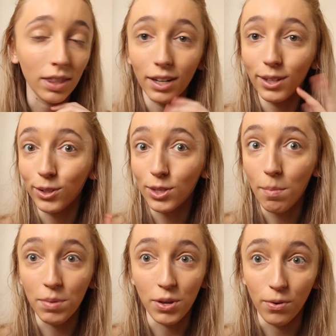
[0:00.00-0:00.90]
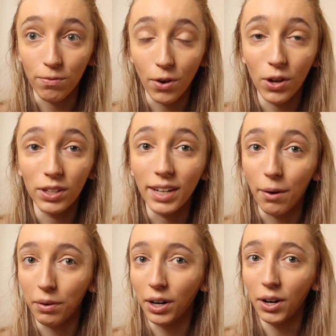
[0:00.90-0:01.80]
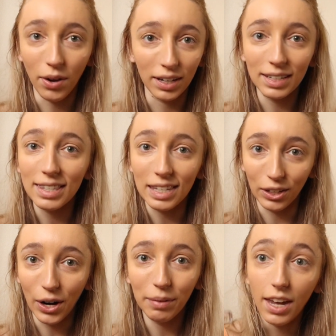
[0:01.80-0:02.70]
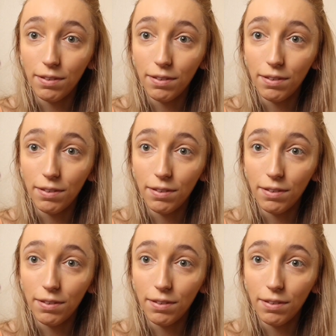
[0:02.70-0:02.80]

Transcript: I think it looks beautiful. Now we're gonna go on to concealer.